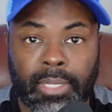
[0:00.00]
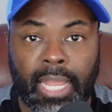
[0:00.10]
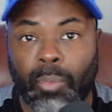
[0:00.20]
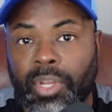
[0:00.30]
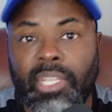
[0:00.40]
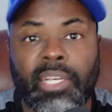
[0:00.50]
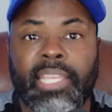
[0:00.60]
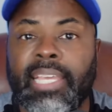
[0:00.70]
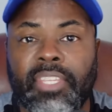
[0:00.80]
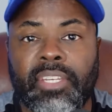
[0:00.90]
Now, when looking
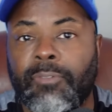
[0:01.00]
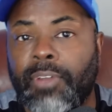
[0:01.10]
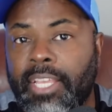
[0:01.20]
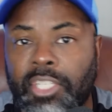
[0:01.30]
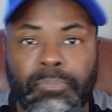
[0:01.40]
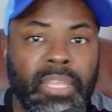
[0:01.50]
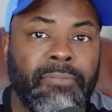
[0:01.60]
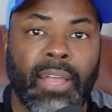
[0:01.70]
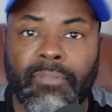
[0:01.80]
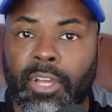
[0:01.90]
at the different S&P
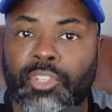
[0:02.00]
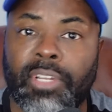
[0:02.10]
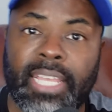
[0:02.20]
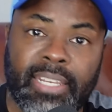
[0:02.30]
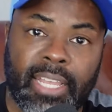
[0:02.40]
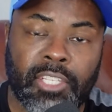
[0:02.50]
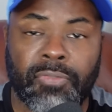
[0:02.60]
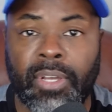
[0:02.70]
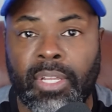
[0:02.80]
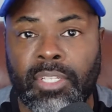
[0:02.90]
500 index
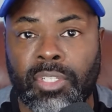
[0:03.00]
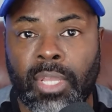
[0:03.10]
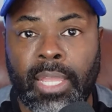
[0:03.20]
funds